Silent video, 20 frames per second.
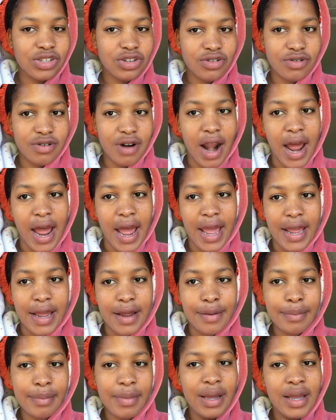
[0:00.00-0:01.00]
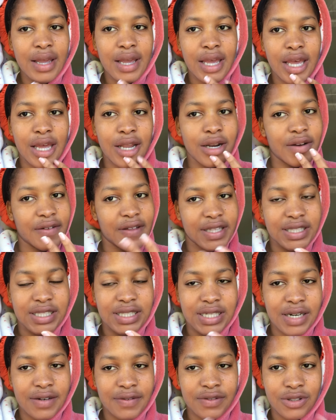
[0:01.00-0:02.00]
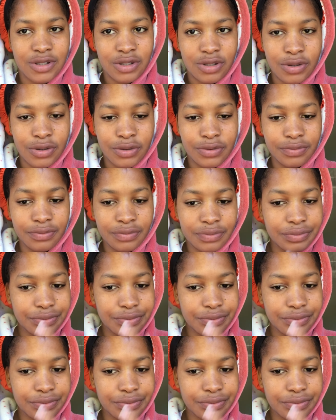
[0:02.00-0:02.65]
crime and all of that stuff. So,